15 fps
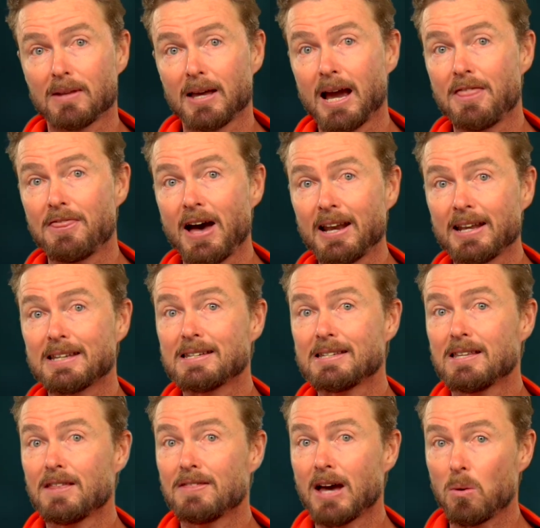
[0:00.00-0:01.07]
and that is
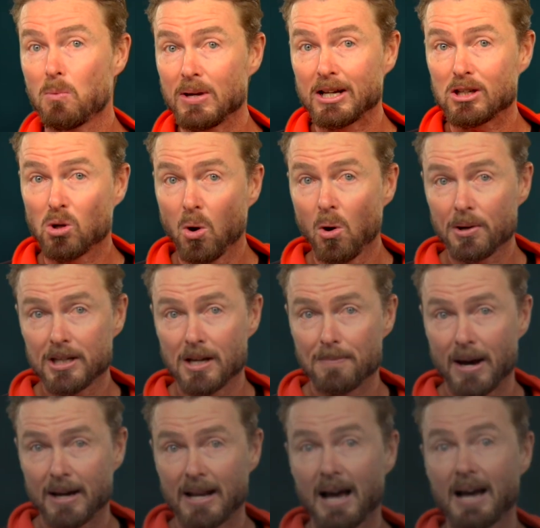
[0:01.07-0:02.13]
that we are talking about